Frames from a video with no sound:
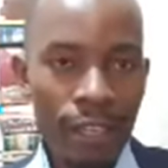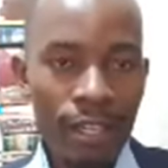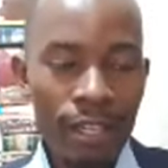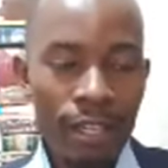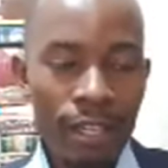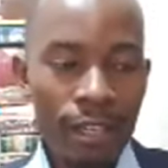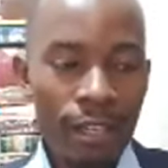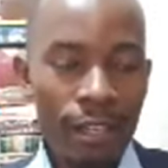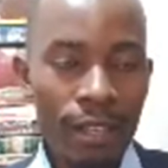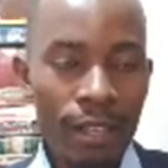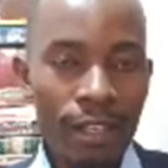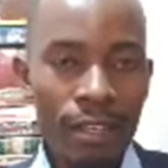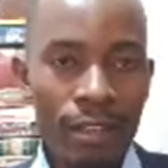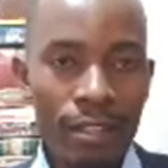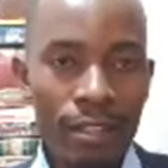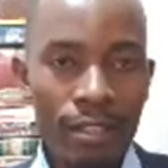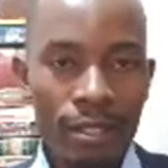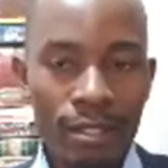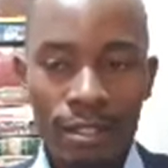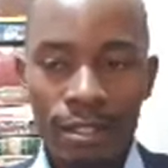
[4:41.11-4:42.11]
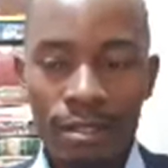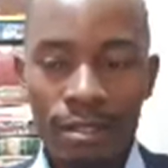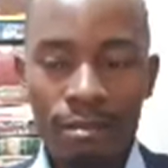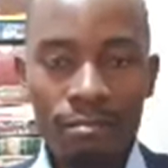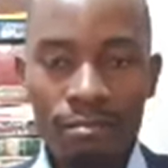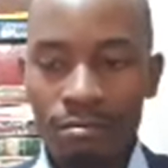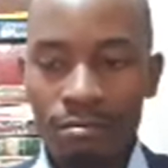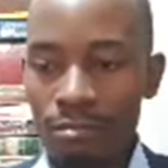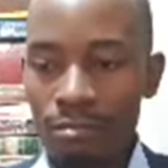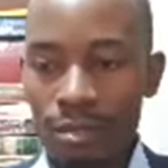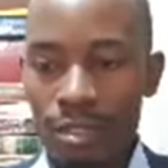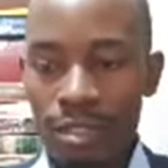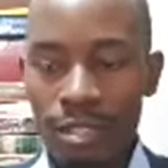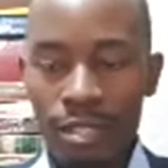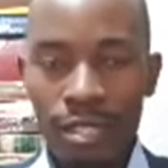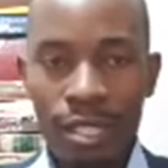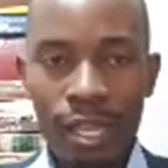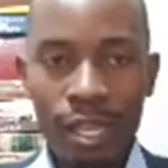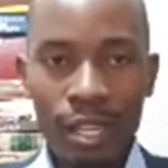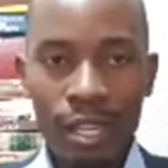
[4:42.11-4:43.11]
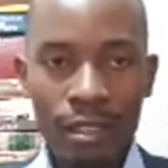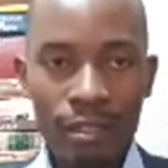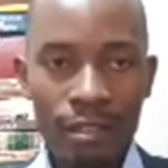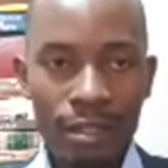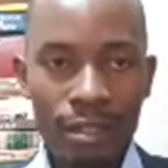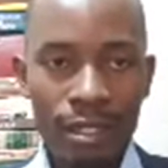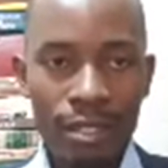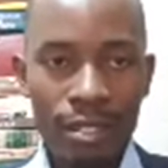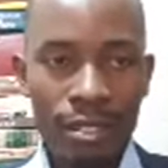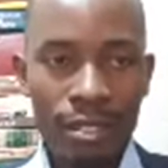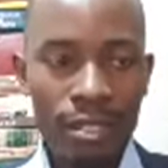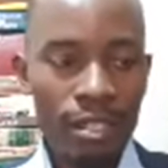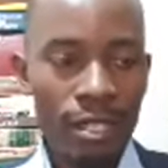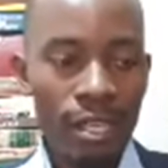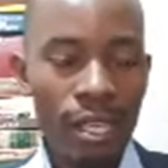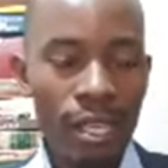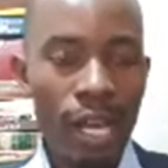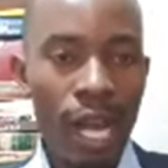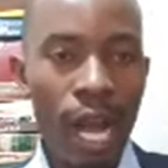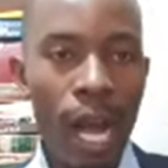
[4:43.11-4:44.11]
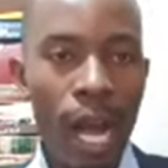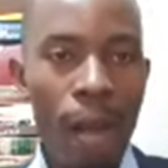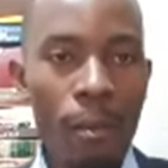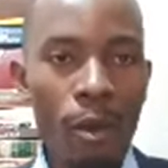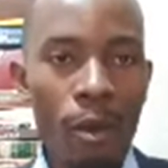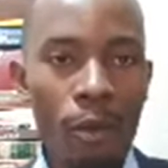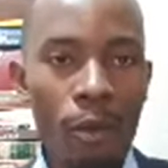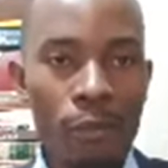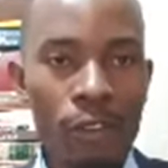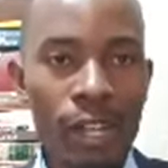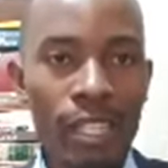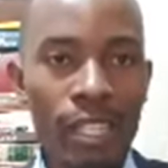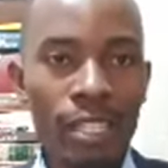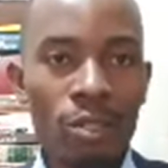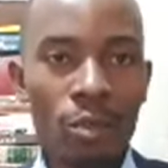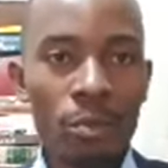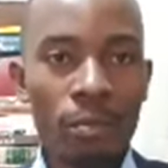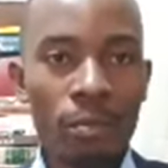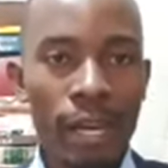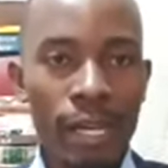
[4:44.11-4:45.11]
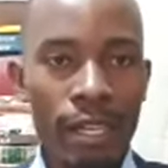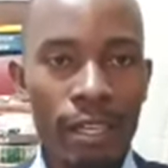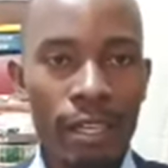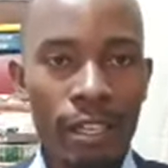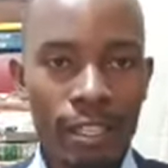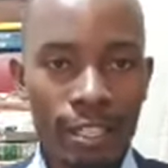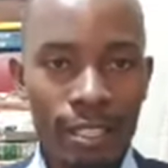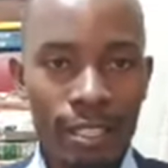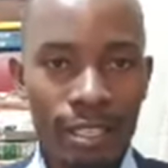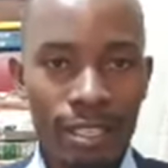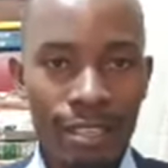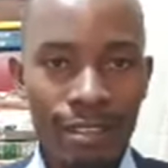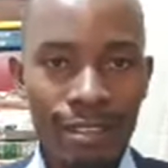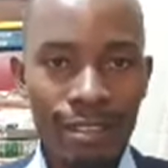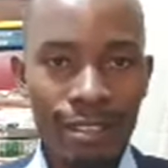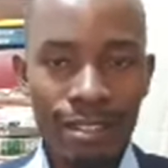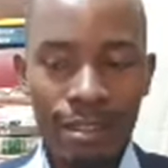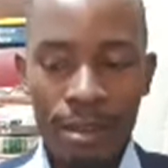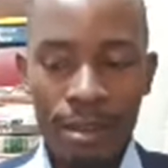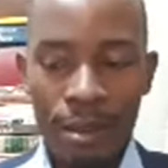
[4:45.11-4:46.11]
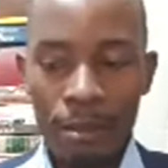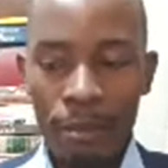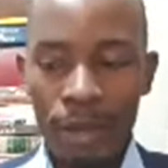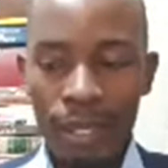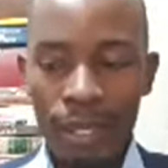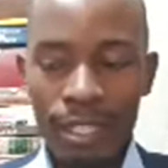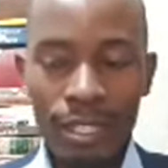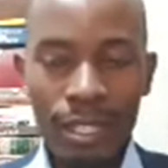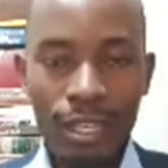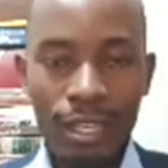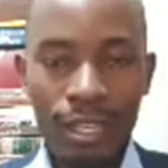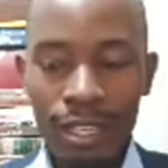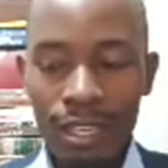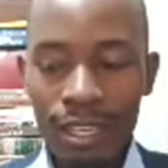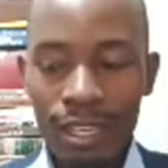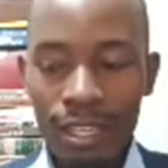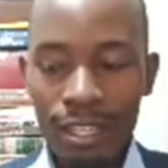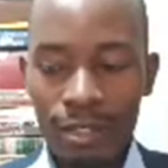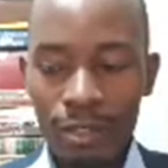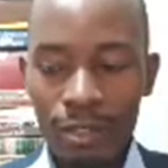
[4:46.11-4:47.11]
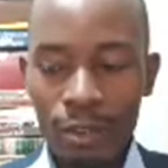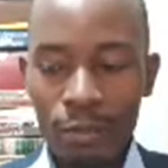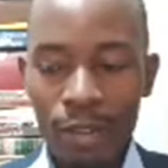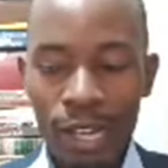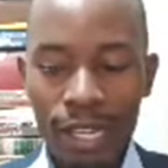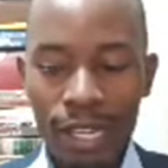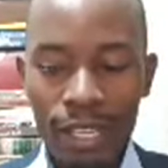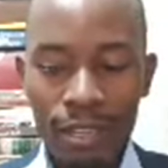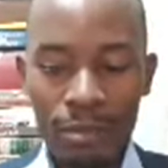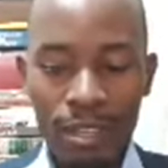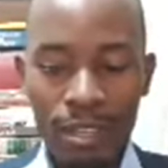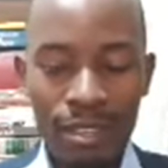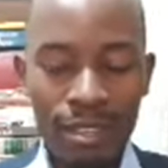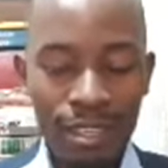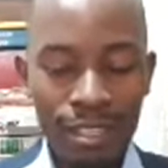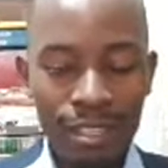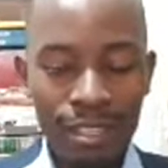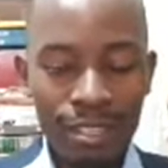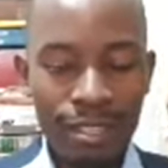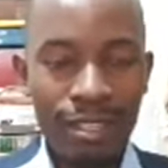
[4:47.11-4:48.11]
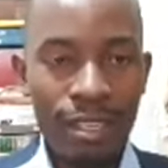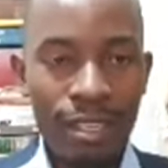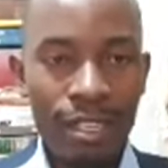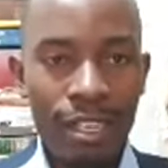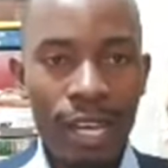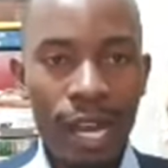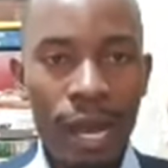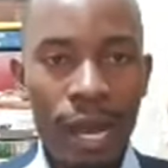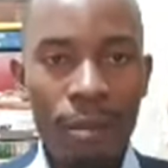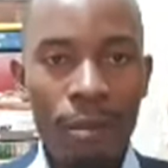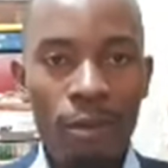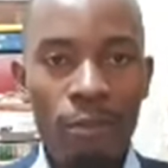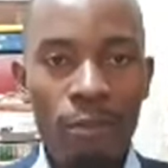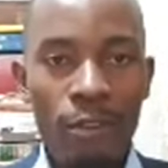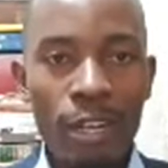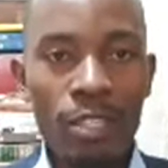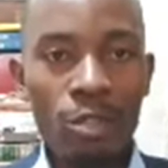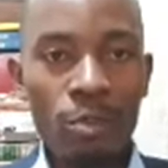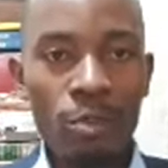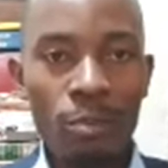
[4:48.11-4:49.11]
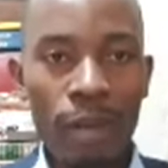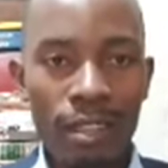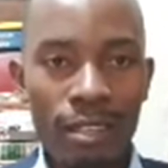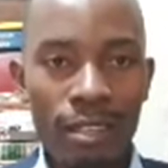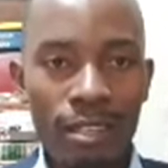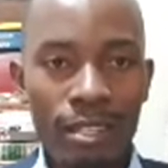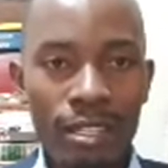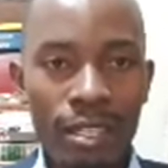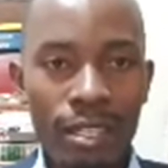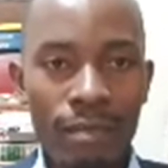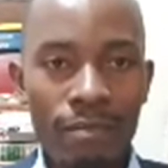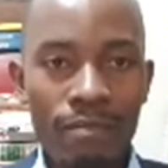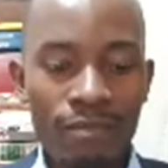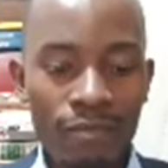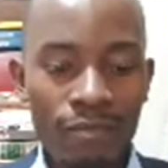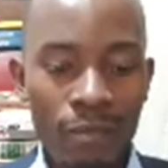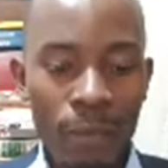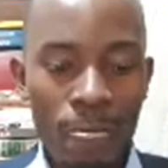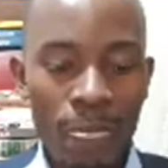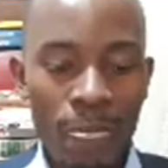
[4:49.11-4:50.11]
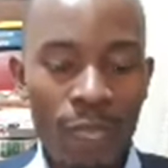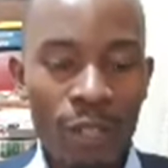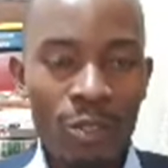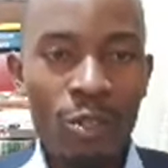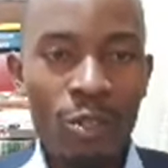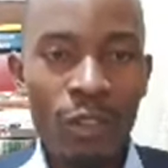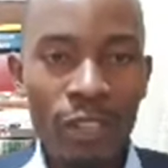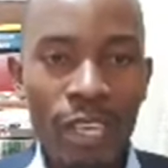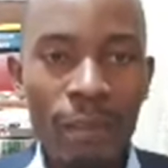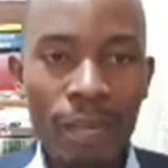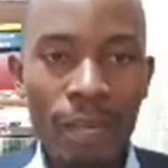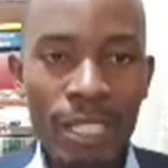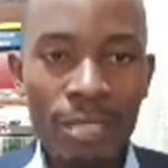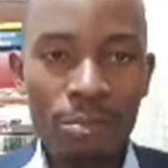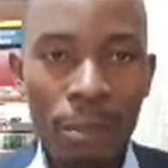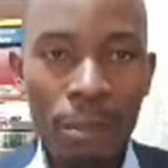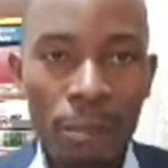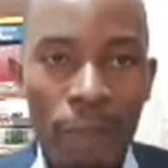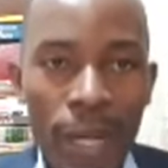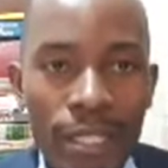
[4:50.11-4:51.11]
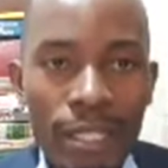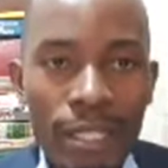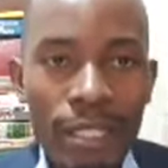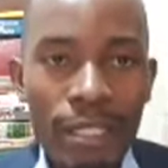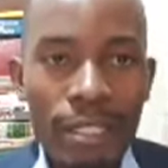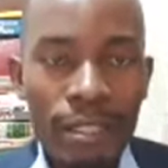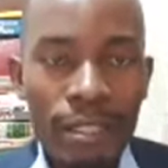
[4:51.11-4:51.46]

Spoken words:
is selling this, I'm offering to buy it. Party A is offering me this, I'm offering to buy the same. So there must be parties.